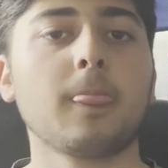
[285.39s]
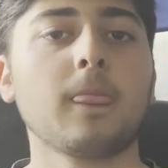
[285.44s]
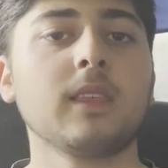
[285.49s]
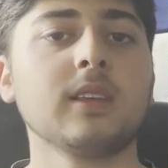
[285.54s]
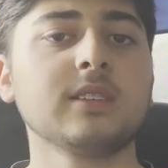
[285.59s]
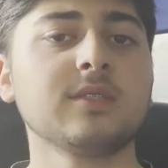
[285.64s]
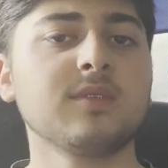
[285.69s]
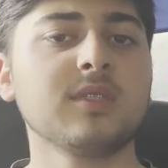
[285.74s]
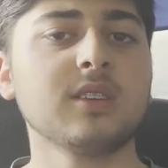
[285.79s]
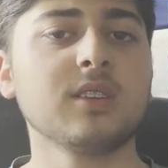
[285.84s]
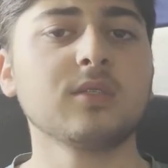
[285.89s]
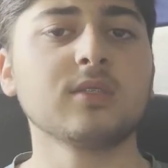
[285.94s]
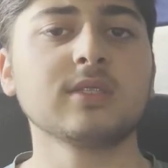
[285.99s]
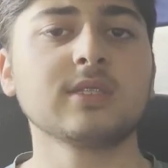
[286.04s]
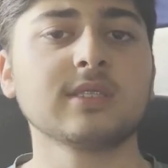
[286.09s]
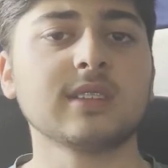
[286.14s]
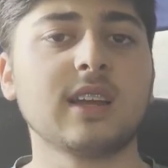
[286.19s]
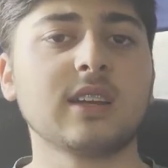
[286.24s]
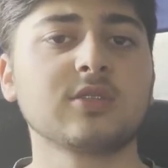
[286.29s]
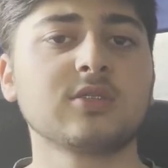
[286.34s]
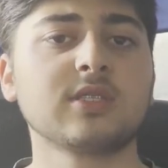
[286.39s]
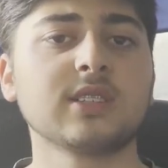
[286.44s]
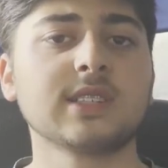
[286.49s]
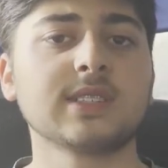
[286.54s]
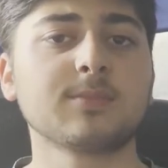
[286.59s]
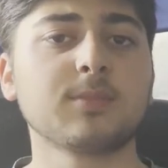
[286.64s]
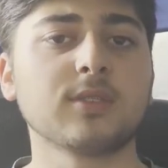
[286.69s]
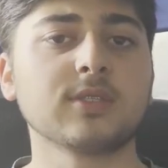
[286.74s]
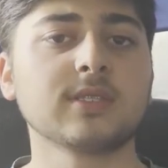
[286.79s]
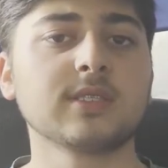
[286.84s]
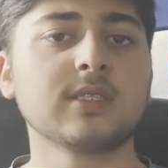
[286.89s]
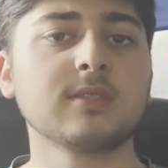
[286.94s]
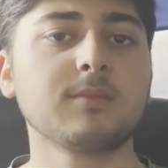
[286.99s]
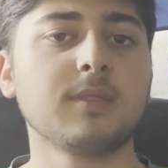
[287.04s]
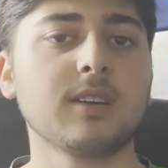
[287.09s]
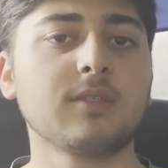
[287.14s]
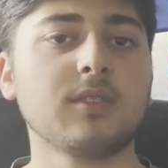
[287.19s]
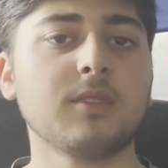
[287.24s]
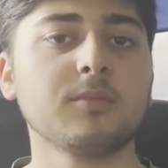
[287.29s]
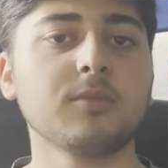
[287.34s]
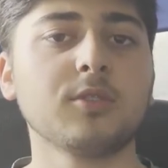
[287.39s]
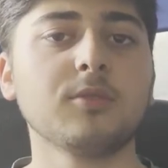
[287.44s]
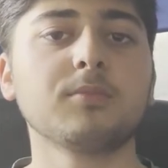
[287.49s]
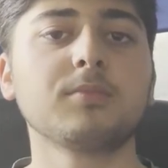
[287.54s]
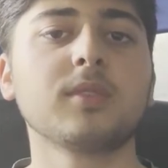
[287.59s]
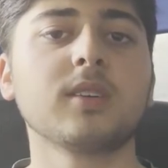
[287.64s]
This video isn't actually sponsored by Remnote,